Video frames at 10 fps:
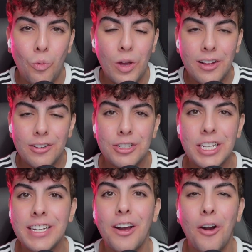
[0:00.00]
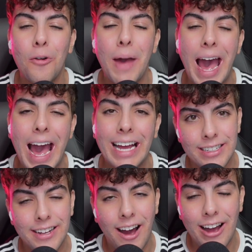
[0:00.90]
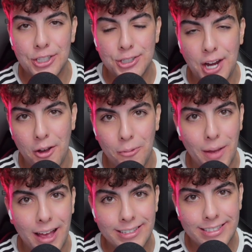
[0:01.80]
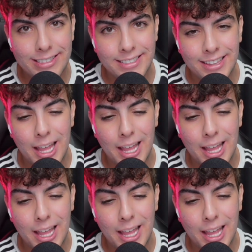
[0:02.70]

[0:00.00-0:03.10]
will she go back? Gosh, help us.